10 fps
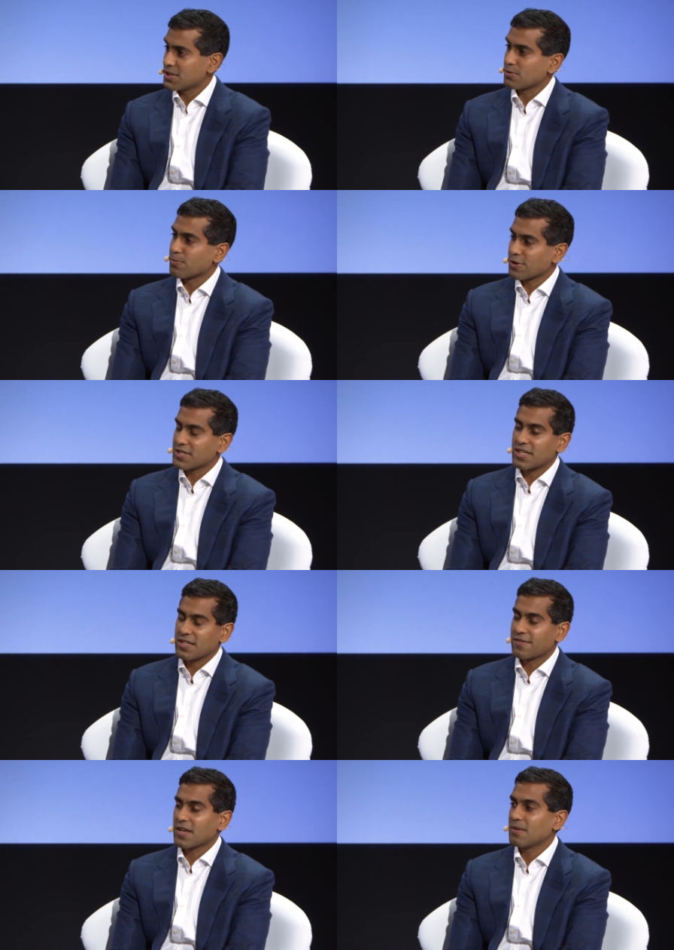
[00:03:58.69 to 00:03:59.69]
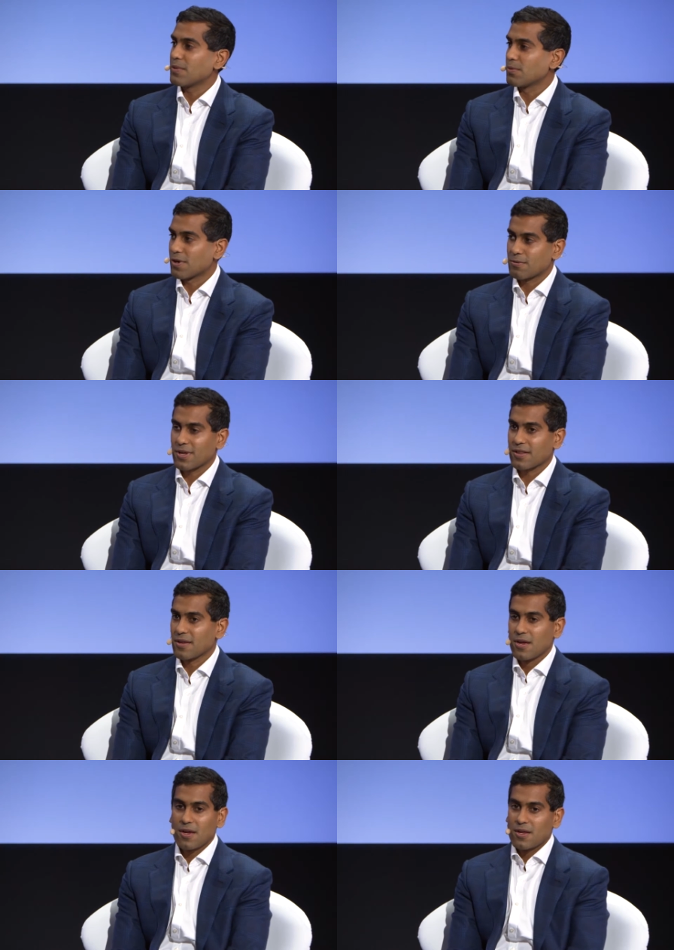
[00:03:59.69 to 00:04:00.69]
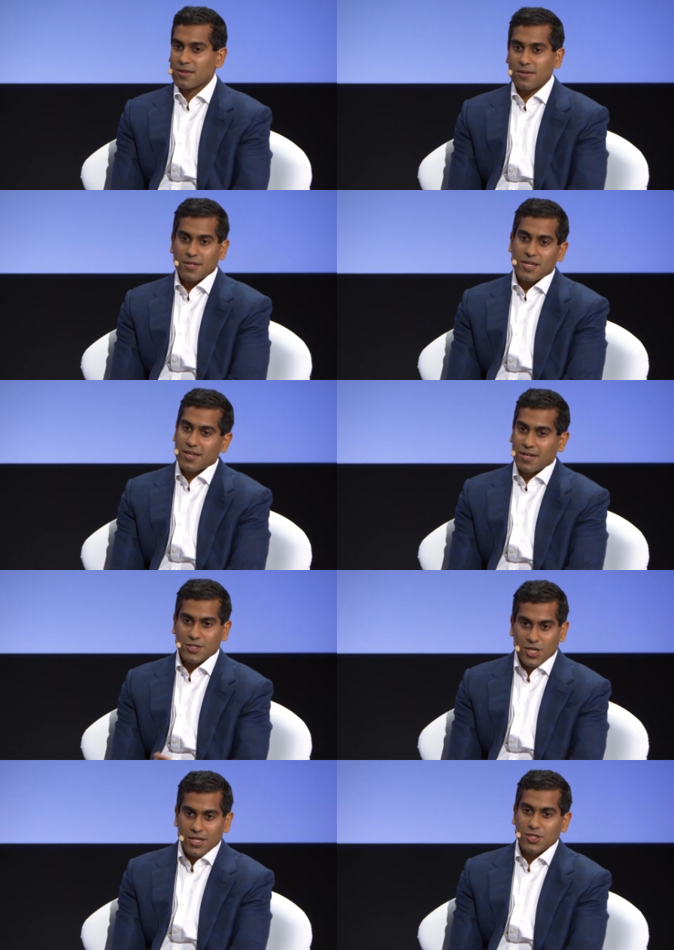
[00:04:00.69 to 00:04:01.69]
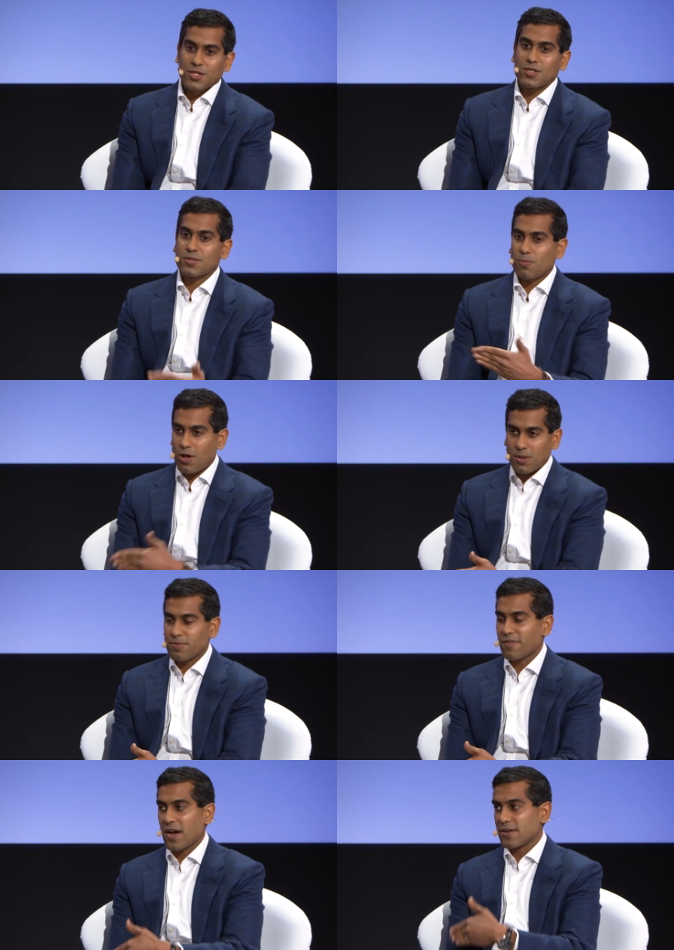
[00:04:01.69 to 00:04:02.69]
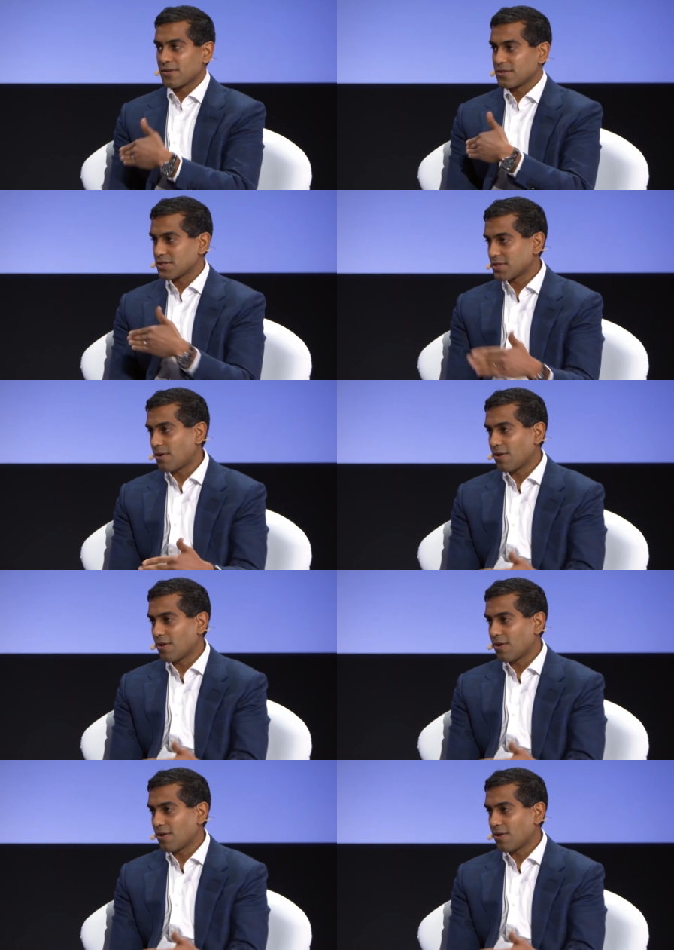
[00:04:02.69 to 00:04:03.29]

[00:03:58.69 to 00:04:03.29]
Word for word: So wow. we're pretty significant. We work with the leading exchanges, wallet providers,